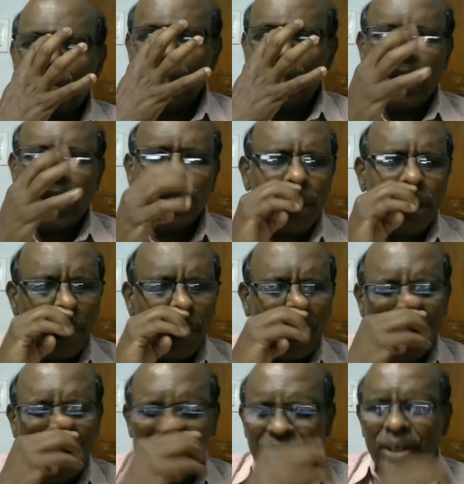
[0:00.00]
there is a
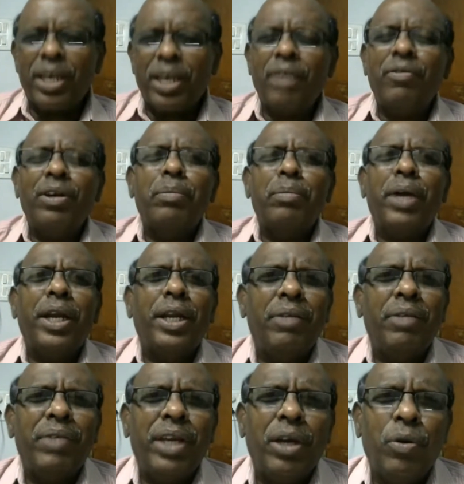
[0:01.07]
call given by
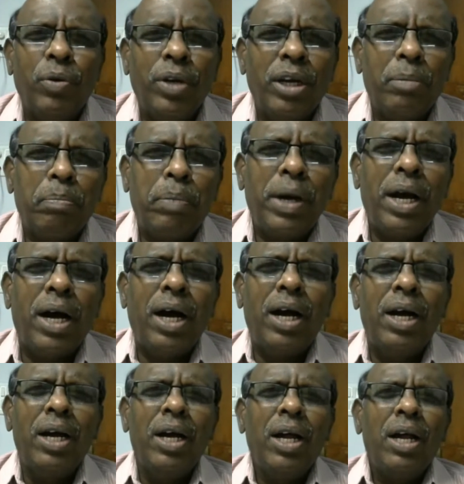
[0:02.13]
DV Gundappa.
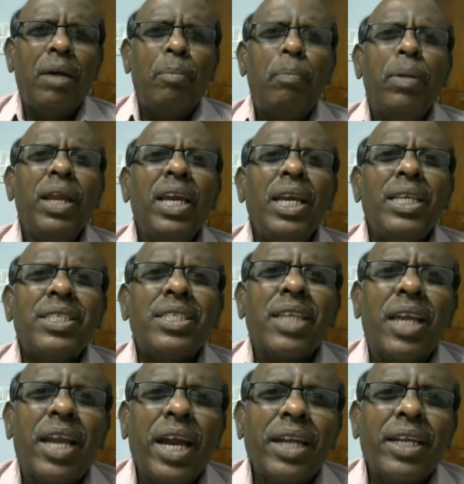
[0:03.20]
Please
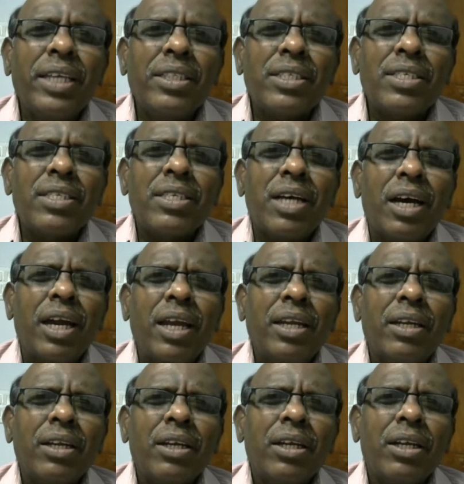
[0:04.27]
get inside
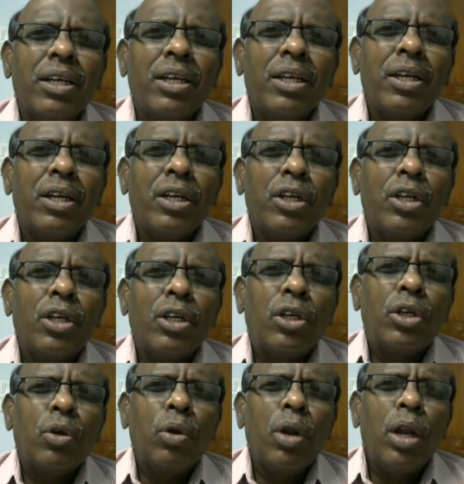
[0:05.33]

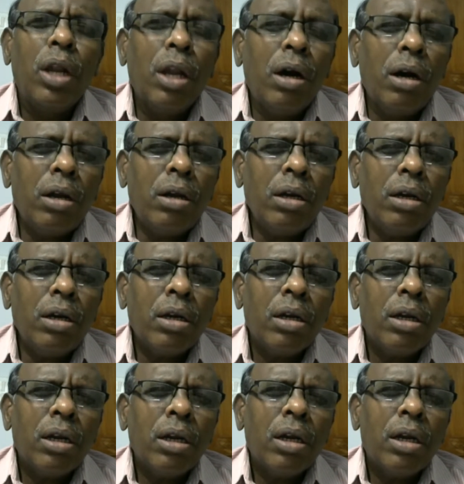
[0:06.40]
to learn
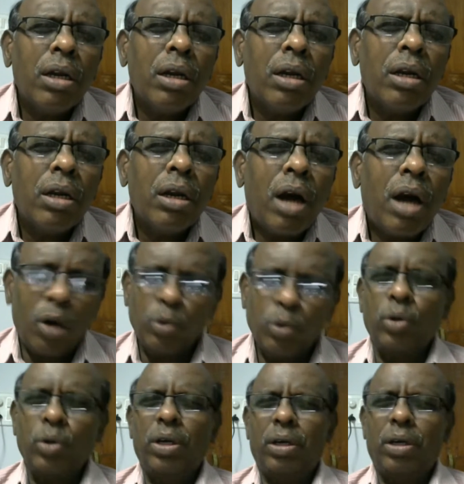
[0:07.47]
how
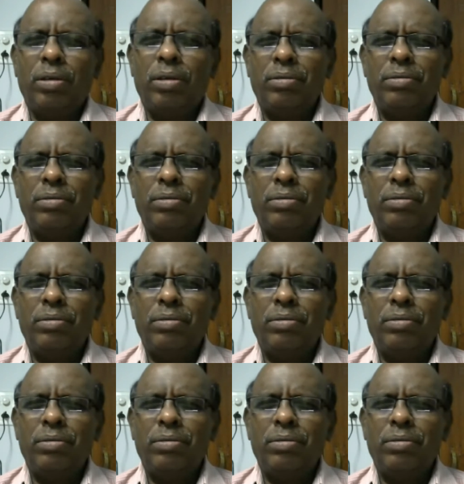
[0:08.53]
to learn.